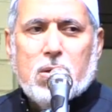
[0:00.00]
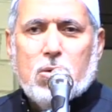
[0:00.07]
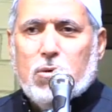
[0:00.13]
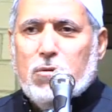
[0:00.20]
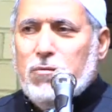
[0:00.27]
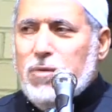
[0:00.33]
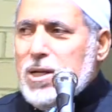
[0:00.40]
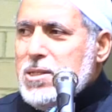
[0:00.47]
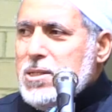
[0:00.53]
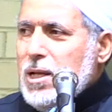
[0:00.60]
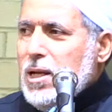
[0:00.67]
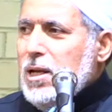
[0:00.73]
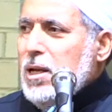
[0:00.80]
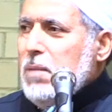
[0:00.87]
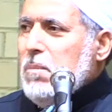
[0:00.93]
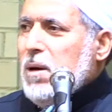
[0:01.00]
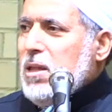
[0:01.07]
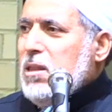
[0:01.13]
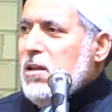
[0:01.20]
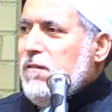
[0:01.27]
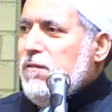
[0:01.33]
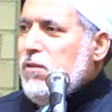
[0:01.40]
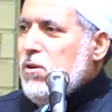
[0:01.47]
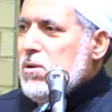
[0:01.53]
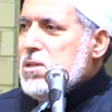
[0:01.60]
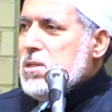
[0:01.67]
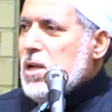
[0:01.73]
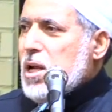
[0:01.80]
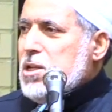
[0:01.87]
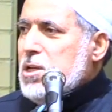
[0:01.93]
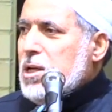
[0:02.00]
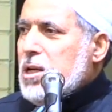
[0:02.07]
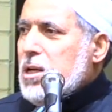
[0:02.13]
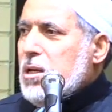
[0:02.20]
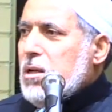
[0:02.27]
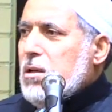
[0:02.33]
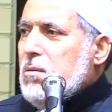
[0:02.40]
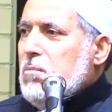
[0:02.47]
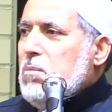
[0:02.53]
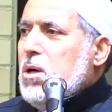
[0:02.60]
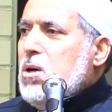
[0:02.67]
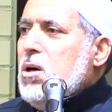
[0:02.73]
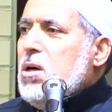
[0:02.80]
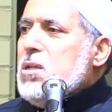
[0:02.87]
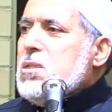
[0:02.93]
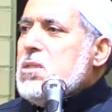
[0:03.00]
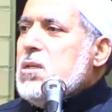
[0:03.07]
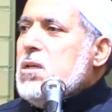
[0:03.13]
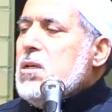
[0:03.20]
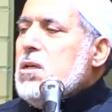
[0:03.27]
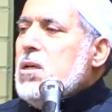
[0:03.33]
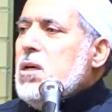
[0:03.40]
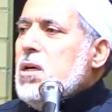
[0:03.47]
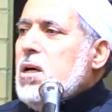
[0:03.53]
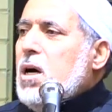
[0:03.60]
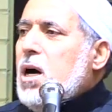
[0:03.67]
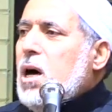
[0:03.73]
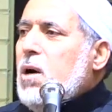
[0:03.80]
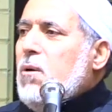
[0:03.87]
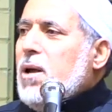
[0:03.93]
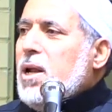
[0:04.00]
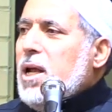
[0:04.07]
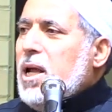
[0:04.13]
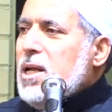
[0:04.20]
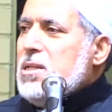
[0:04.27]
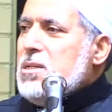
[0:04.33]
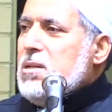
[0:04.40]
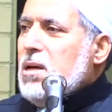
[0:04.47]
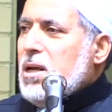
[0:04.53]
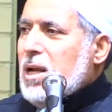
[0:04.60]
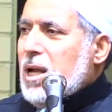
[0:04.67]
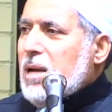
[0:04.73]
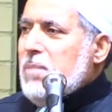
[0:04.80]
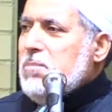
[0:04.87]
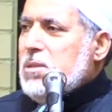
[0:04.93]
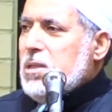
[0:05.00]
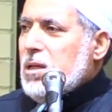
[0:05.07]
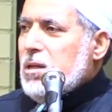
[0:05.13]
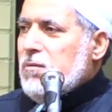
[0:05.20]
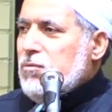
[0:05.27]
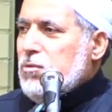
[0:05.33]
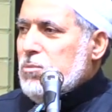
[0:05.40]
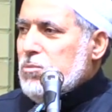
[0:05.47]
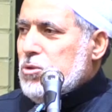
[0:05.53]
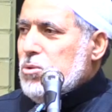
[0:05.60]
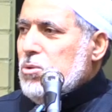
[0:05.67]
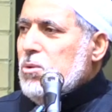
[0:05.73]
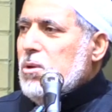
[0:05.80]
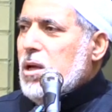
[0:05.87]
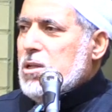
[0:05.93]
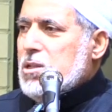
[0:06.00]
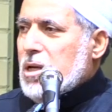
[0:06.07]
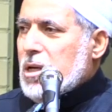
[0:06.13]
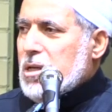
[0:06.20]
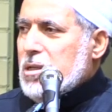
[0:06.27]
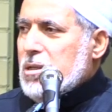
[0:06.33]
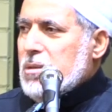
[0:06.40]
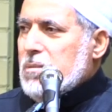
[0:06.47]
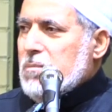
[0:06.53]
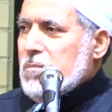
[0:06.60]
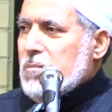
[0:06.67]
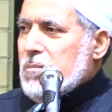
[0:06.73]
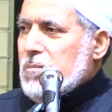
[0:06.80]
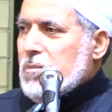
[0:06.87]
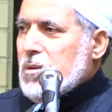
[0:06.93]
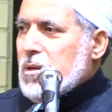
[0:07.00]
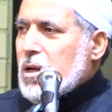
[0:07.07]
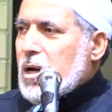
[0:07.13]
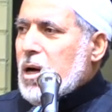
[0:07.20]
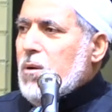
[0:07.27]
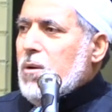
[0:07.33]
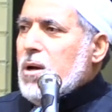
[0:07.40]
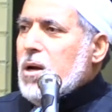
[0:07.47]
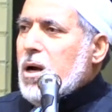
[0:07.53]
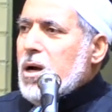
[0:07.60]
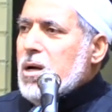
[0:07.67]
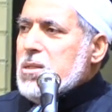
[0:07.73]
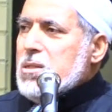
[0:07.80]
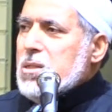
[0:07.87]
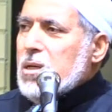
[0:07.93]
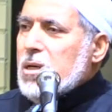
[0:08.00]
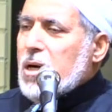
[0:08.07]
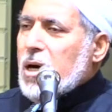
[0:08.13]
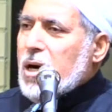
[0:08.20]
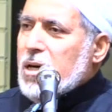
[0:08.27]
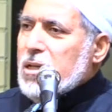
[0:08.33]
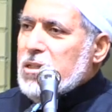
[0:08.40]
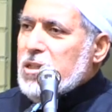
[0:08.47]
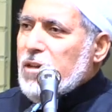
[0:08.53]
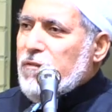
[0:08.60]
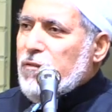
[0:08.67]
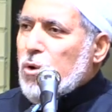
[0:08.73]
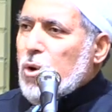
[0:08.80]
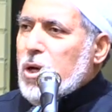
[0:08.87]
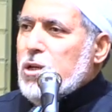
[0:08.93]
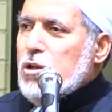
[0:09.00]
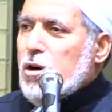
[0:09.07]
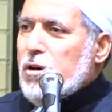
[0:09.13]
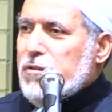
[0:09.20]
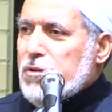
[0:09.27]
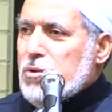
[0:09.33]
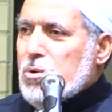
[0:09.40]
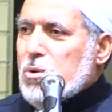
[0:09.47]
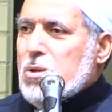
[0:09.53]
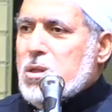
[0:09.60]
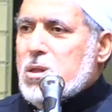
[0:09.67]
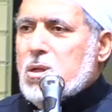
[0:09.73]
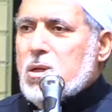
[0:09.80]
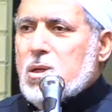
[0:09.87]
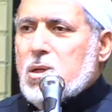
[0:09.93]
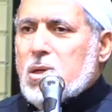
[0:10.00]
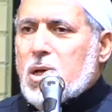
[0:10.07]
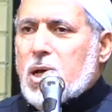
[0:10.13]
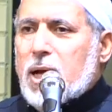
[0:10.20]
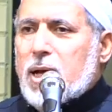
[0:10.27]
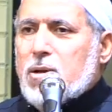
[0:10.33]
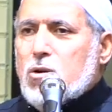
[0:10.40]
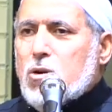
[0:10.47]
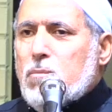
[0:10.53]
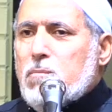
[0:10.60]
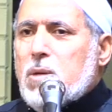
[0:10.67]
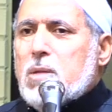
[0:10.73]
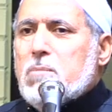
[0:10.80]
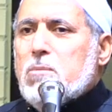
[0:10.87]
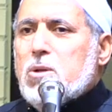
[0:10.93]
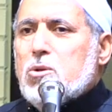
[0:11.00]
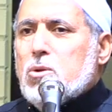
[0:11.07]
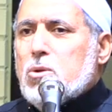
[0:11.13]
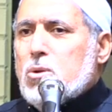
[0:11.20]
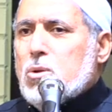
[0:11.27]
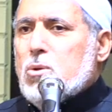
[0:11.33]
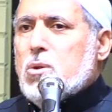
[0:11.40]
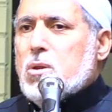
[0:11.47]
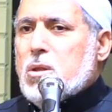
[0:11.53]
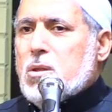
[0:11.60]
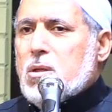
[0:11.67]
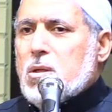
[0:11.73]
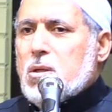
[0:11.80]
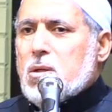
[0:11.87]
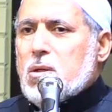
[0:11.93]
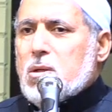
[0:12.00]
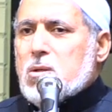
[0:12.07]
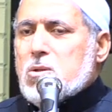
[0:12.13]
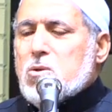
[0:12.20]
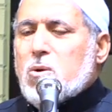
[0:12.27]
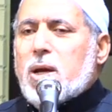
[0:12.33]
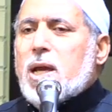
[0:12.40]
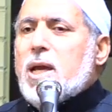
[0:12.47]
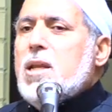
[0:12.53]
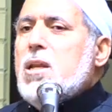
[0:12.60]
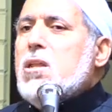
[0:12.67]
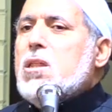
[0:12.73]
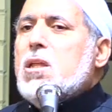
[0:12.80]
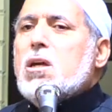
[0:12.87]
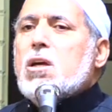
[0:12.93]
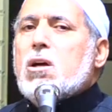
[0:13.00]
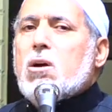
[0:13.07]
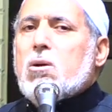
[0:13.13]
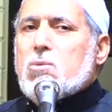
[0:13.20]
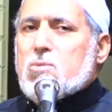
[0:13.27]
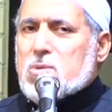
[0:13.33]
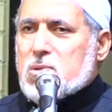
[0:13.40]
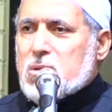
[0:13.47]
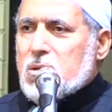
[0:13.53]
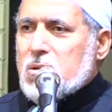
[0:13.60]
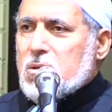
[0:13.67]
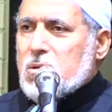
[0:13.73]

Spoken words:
convincingly by their false logic because our heads are empty from true logic. Our hearts are devoid of truth and commitment to truth. So anything goes.